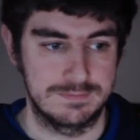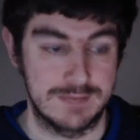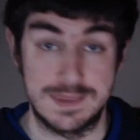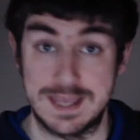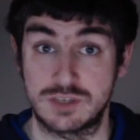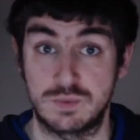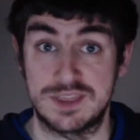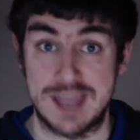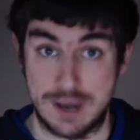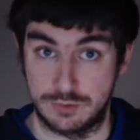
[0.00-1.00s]
And that's
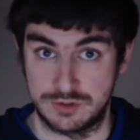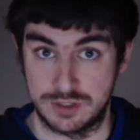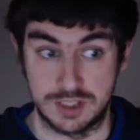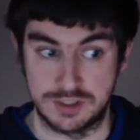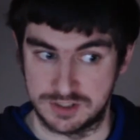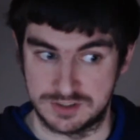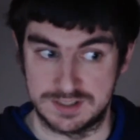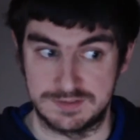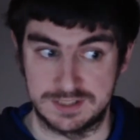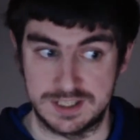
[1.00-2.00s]
without adjusted
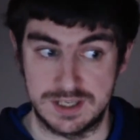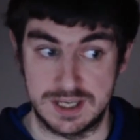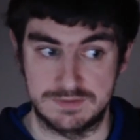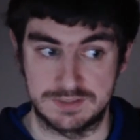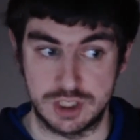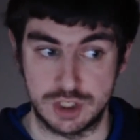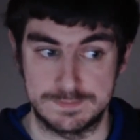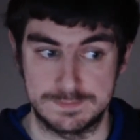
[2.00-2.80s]
inflation.